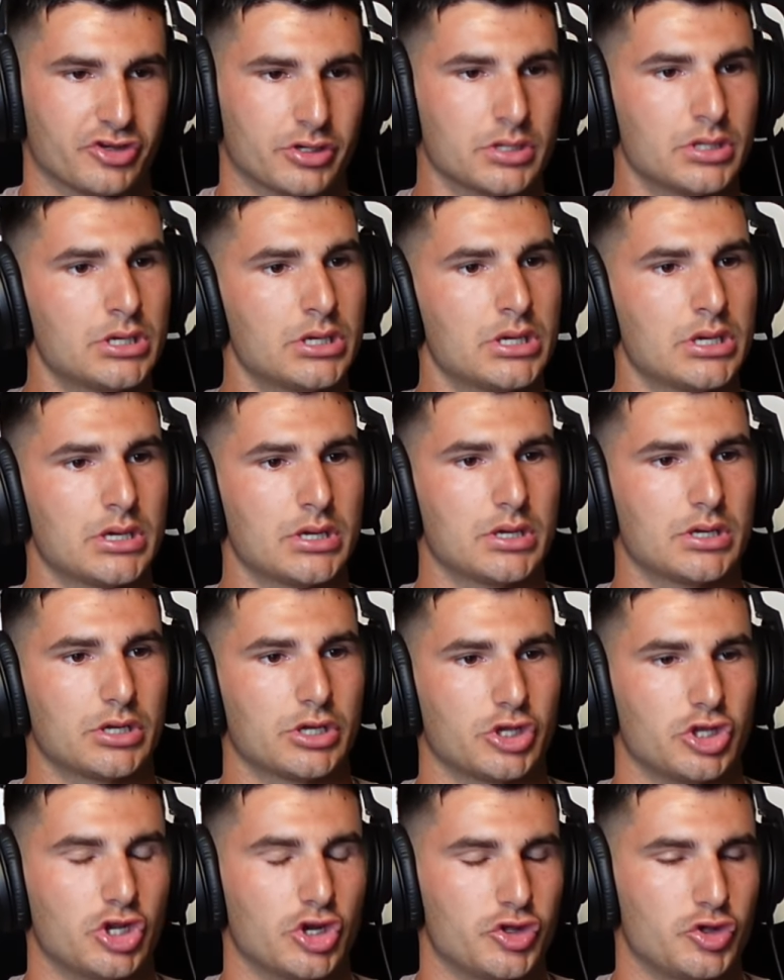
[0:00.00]
And,
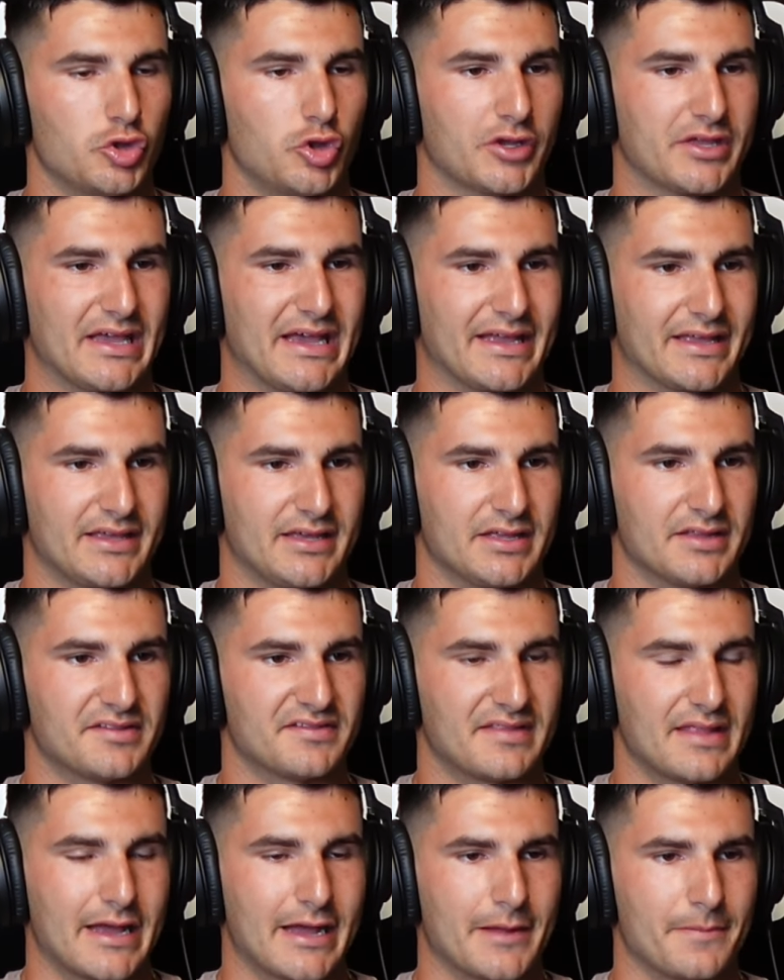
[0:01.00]
you look at
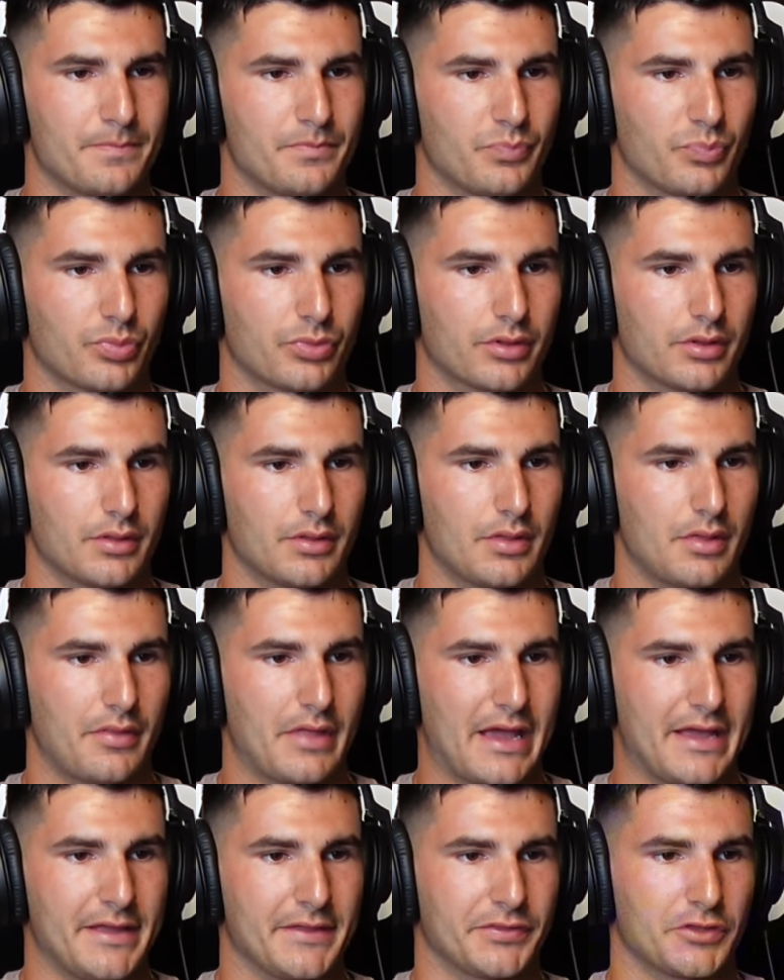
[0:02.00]
kids that
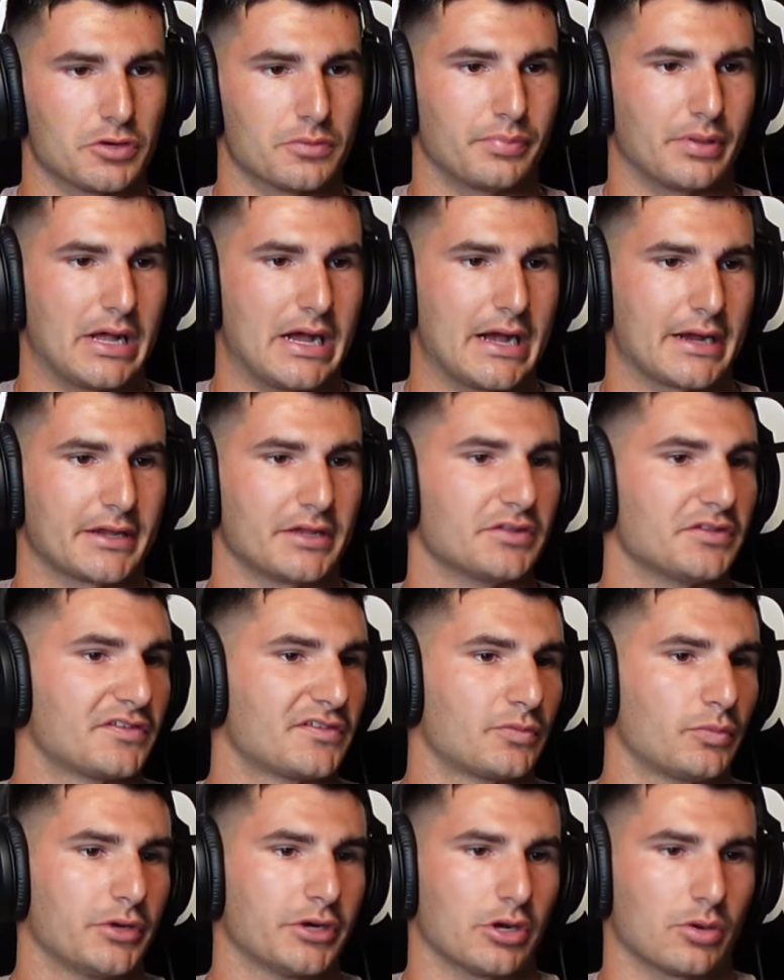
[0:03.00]
that hit their block and
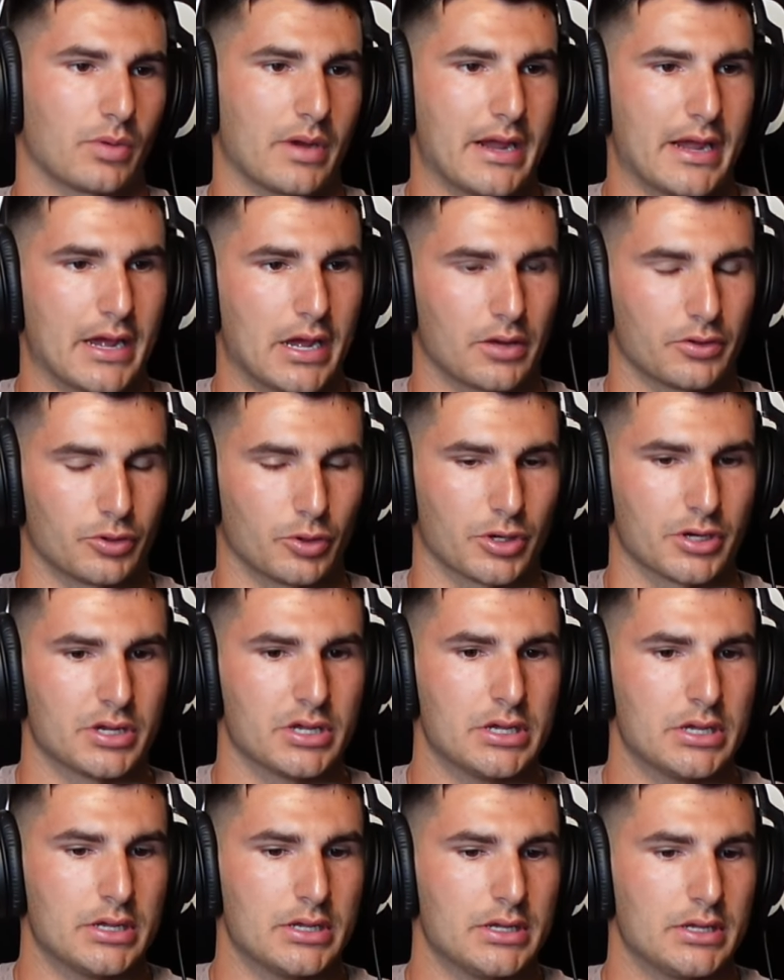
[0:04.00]
swing around, or
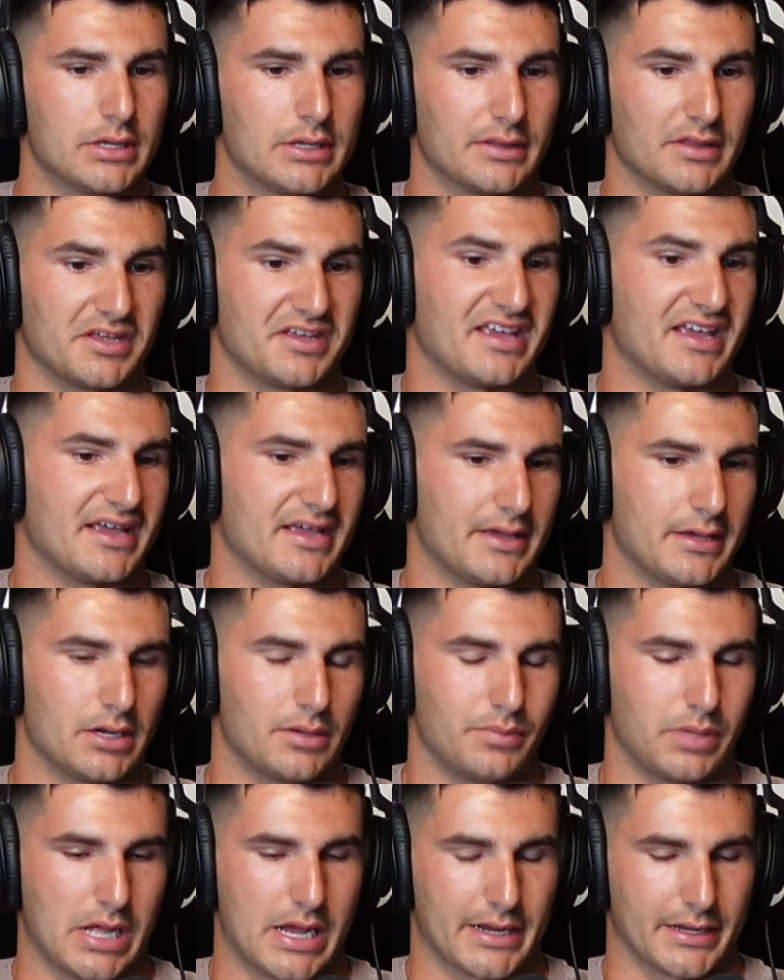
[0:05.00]
they can't hit
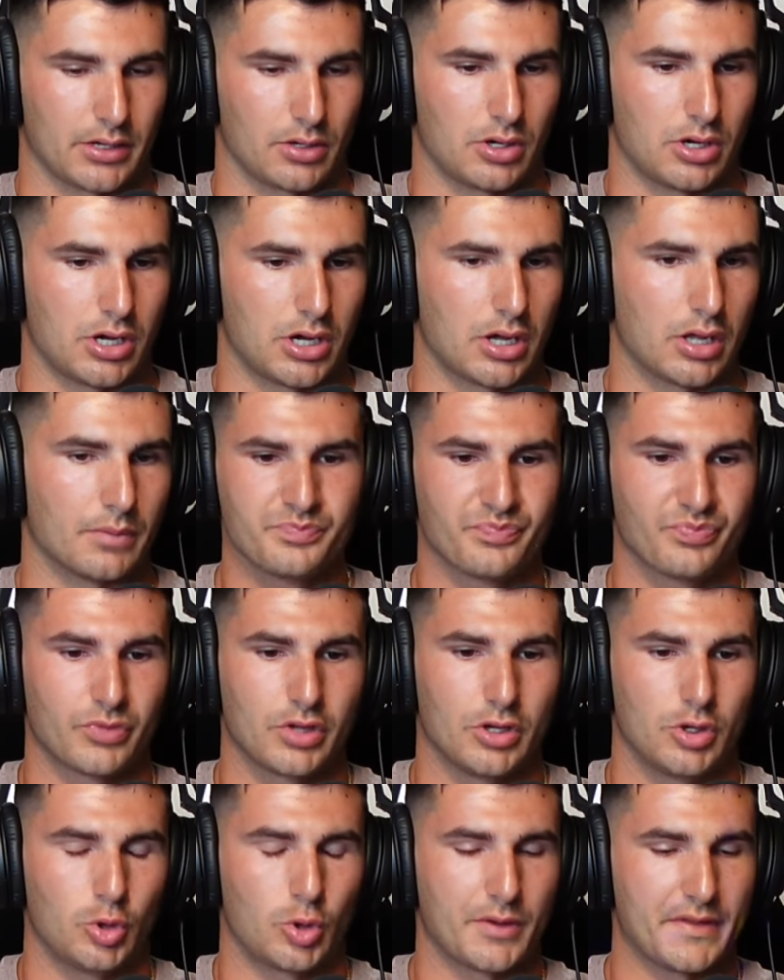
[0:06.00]
a block at all,
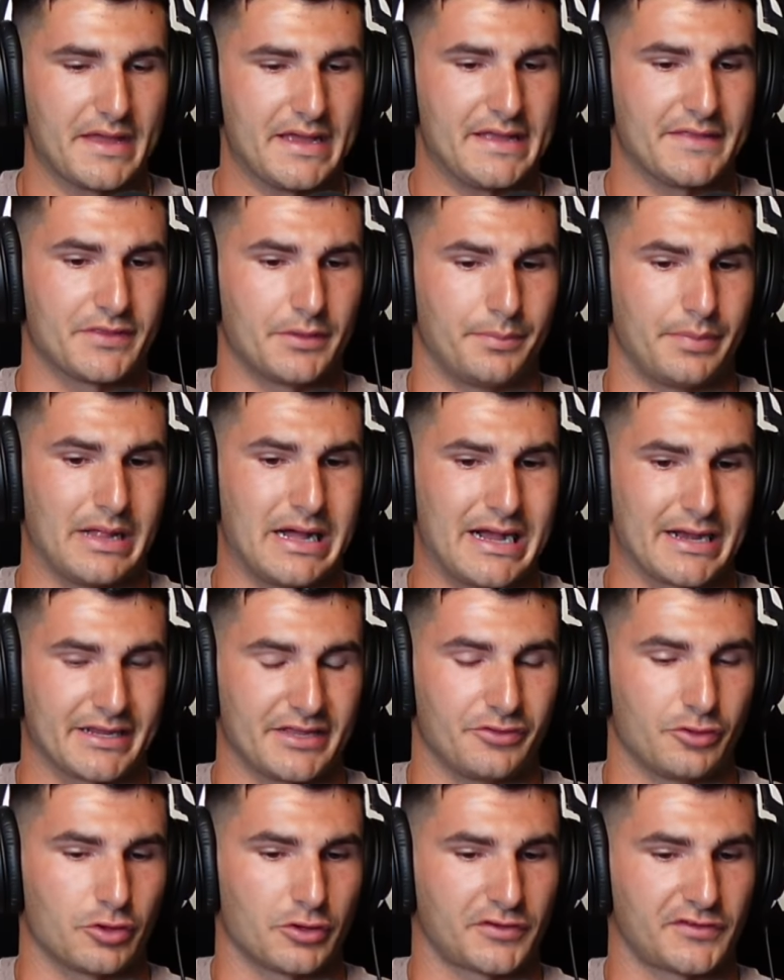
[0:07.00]
or they hit the block
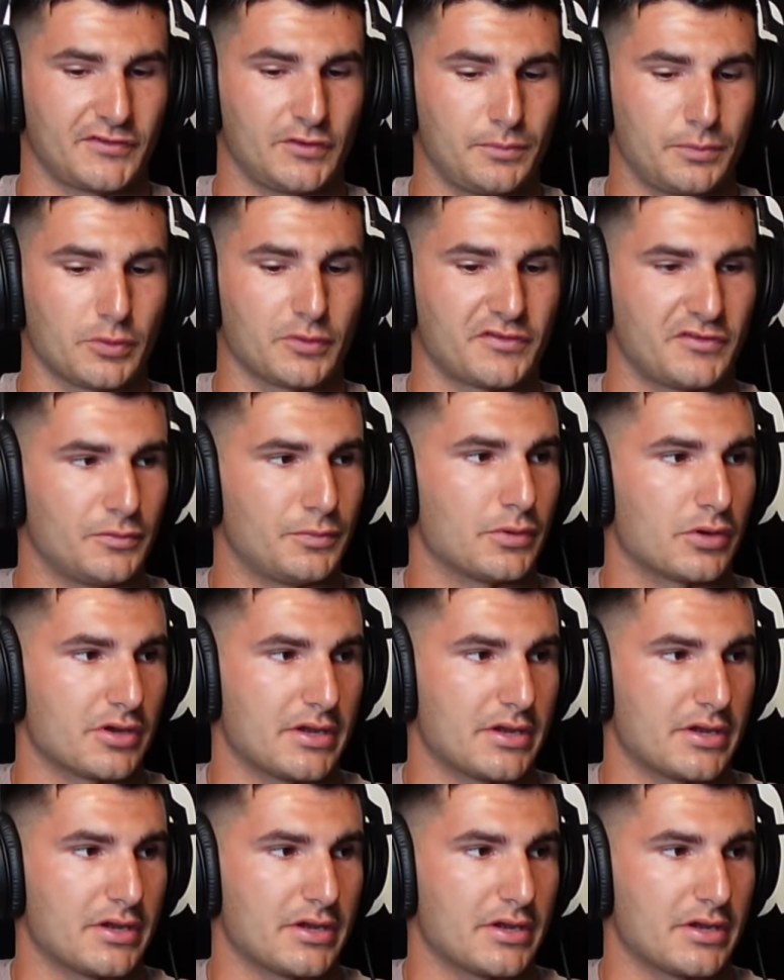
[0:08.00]
and they're super, super